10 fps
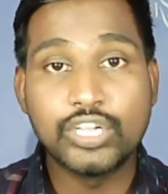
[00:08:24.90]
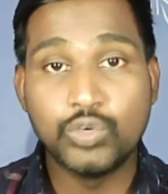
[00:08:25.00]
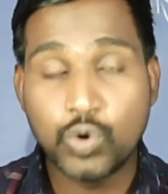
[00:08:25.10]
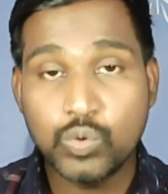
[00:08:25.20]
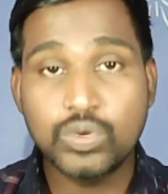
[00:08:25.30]

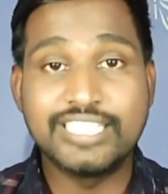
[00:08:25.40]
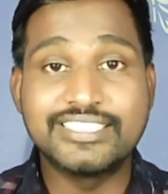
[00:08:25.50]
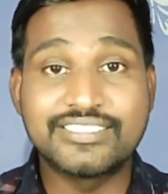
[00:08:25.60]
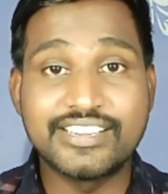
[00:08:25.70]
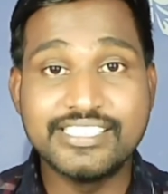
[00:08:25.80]
no
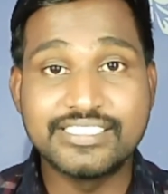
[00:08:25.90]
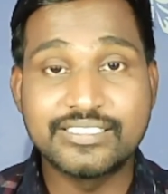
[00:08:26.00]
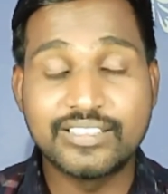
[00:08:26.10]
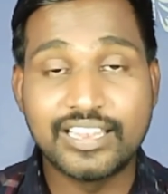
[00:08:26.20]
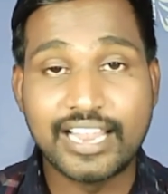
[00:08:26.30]

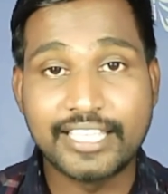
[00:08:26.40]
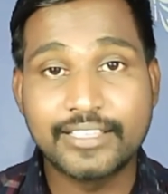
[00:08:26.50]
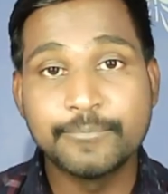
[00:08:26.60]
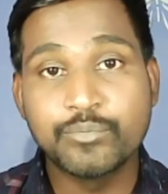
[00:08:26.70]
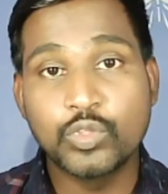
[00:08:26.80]
constraints,
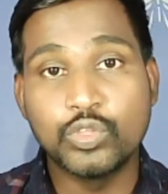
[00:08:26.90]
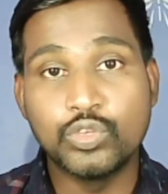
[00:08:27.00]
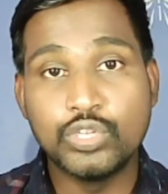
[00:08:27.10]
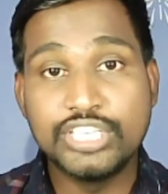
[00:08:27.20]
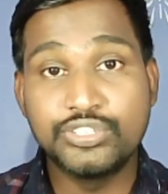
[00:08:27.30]
like
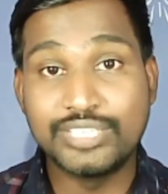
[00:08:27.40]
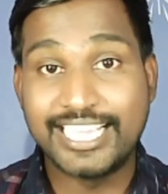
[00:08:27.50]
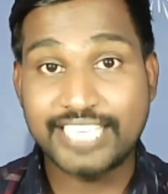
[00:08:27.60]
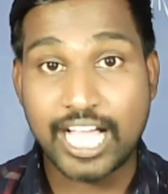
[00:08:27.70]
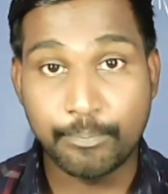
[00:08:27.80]
you need to
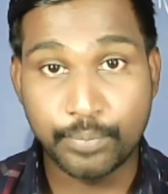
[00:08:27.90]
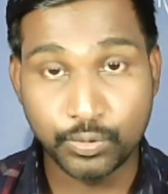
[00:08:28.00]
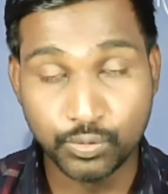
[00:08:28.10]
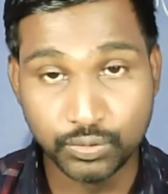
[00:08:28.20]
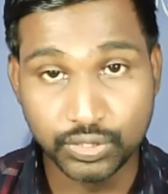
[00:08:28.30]
get
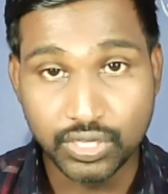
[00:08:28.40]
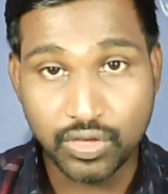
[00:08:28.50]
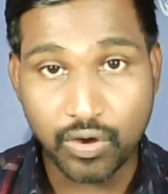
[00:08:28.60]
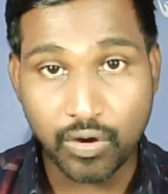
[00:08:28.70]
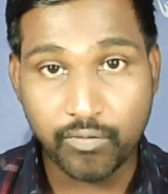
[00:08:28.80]
approved
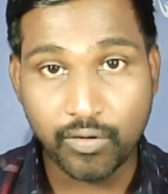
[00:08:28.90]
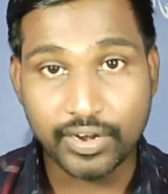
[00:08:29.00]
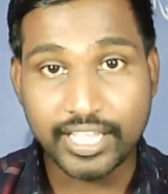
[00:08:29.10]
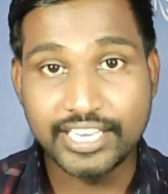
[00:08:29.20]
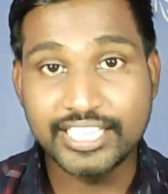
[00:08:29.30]

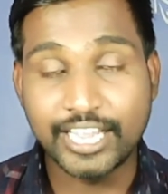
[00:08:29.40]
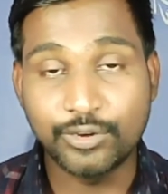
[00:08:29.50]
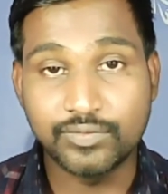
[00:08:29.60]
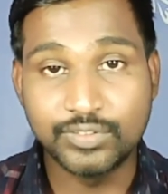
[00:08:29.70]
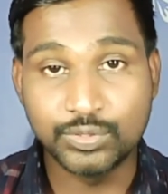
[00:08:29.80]
for any
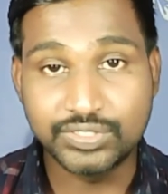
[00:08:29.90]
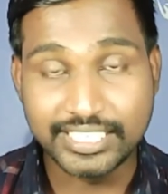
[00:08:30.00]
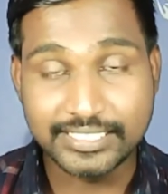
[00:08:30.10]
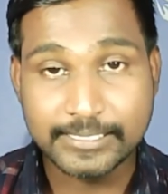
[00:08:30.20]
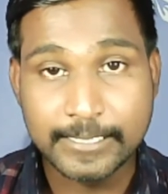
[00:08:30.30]
kind of those
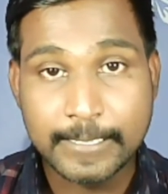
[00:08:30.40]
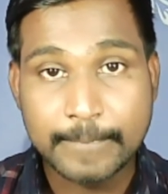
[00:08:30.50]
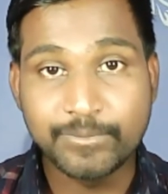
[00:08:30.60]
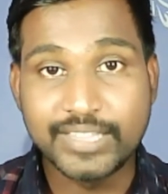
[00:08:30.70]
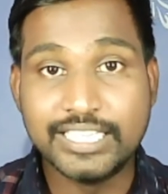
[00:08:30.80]
things.
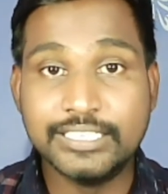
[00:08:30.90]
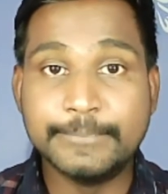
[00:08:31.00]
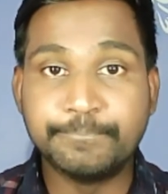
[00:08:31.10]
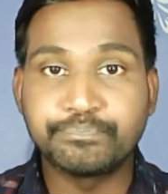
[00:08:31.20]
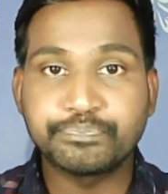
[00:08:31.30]

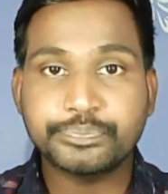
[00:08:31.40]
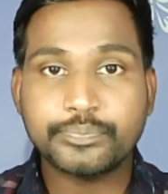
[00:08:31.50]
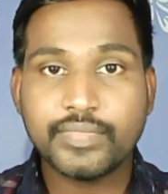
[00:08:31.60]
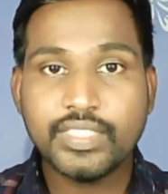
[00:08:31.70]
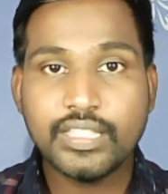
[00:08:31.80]
The
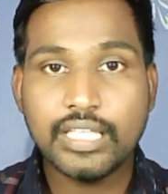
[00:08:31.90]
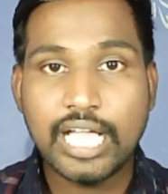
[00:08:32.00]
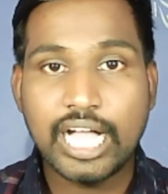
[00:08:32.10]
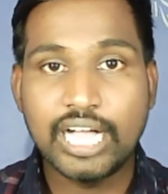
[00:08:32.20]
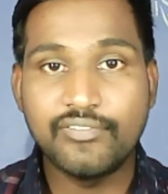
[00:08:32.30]

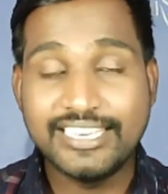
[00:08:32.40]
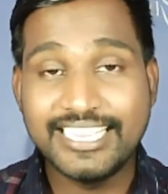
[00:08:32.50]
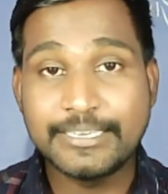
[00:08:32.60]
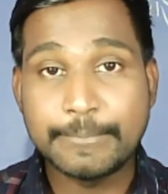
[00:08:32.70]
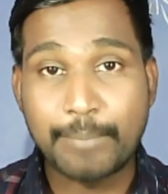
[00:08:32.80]

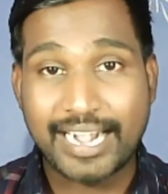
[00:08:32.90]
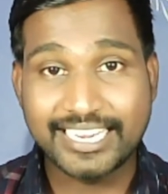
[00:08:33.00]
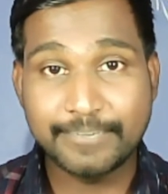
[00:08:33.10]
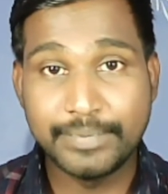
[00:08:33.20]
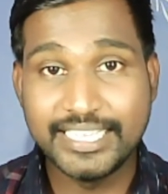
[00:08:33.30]
affiliate
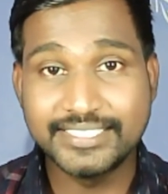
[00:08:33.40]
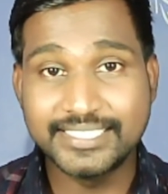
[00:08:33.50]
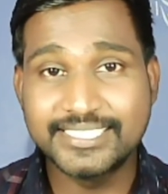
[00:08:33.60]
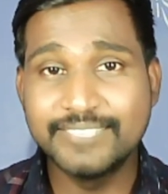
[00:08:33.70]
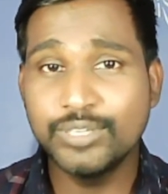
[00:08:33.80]
marketplace
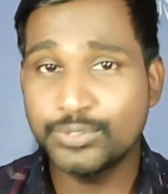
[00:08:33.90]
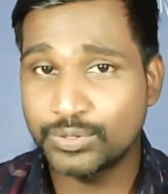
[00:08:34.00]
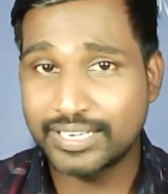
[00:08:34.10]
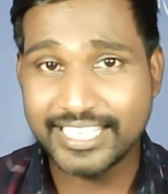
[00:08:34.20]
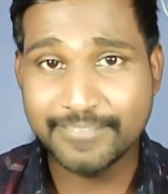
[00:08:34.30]
is similar
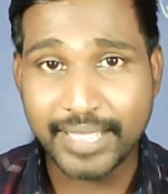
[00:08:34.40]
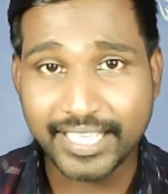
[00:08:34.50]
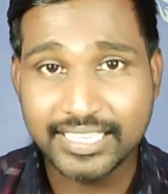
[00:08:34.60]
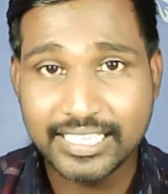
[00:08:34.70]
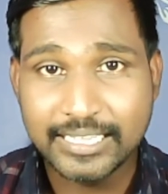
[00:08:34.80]
to
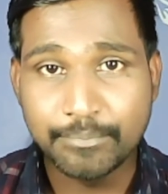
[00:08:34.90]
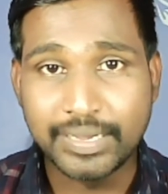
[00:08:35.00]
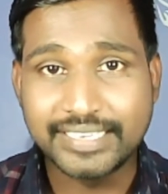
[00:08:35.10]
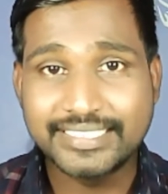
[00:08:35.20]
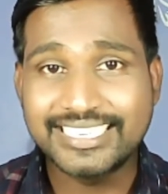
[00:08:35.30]
ClickBank,
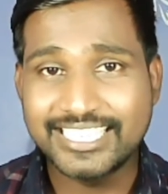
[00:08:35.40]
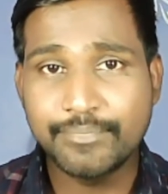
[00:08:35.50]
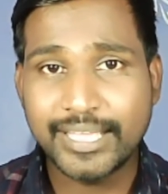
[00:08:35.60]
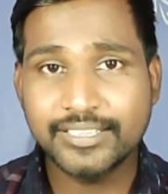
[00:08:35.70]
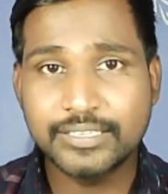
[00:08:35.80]
but
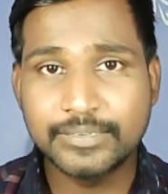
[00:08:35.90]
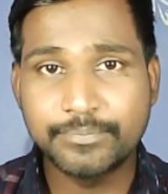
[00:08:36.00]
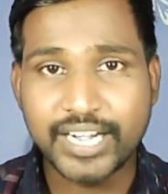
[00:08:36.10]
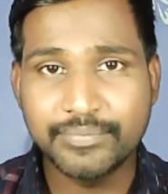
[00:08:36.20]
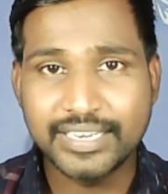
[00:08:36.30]
ClickBank
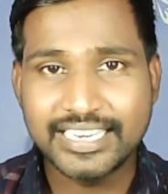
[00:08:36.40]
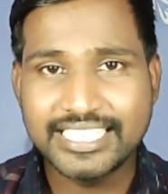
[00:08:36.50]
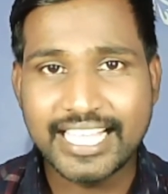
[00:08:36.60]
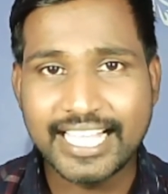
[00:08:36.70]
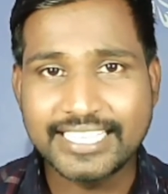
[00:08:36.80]

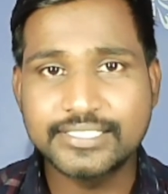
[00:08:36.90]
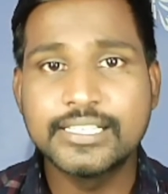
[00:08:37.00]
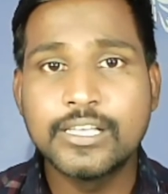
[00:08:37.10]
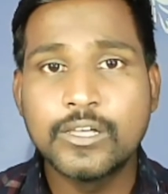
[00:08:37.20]
primarily has